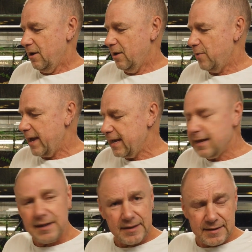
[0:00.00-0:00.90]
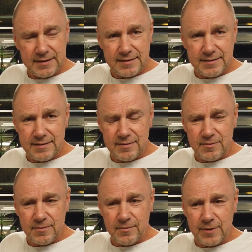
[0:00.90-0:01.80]
I
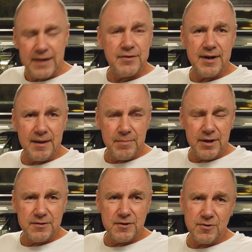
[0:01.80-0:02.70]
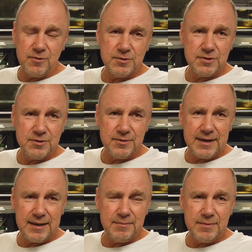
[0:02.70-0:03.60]
rang the number to talk
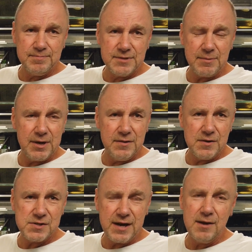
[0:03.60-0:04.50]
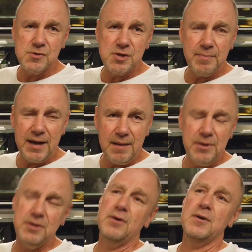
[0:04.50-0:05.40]
to someone in the sales
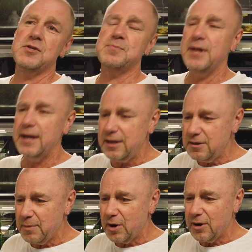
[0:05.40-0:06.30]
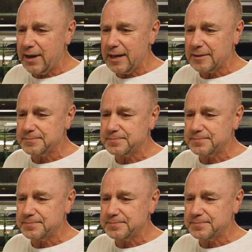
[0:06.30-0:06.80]
department, and I explained my